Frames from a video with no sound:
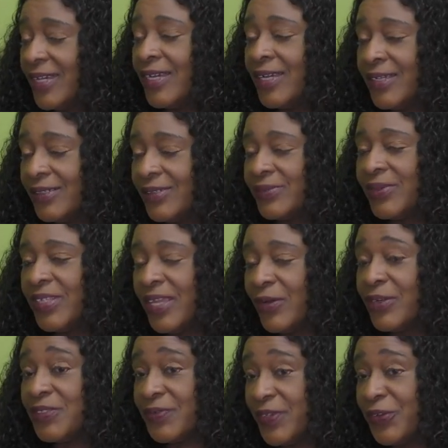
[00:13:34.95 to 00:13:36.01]
Yeah, when
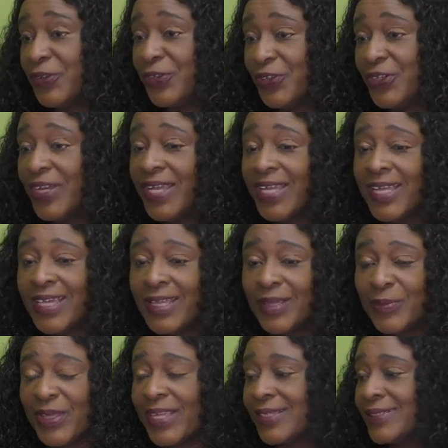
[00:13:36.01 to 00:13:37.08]
I was very young,
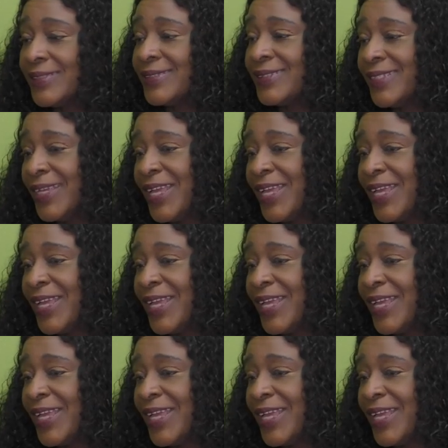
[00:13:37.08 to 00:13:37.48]
because